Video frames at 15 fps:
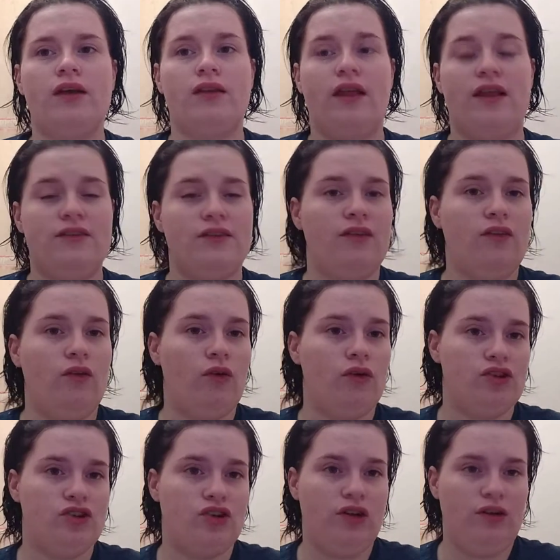cleansing
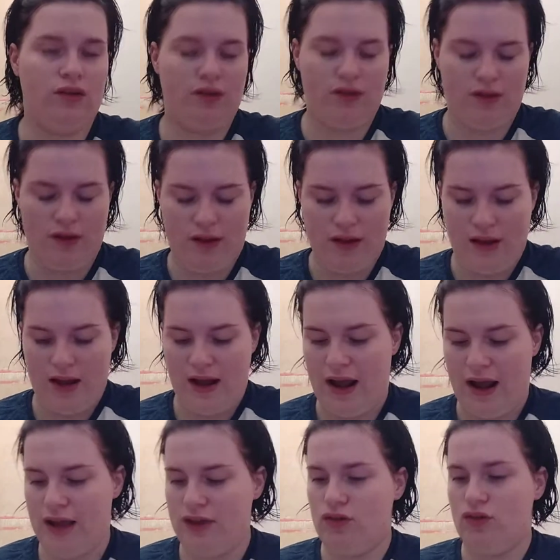lotion,
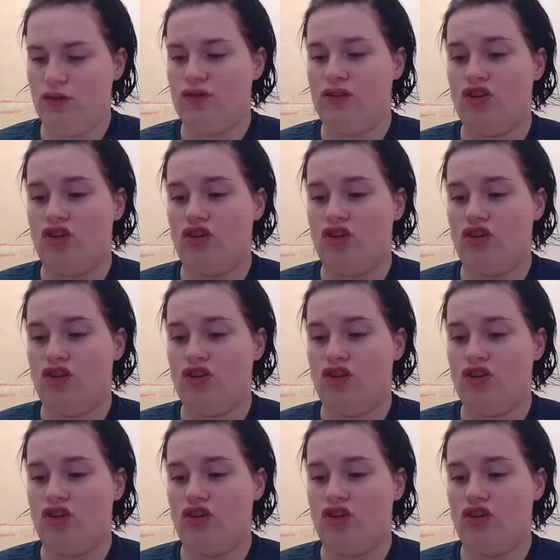I use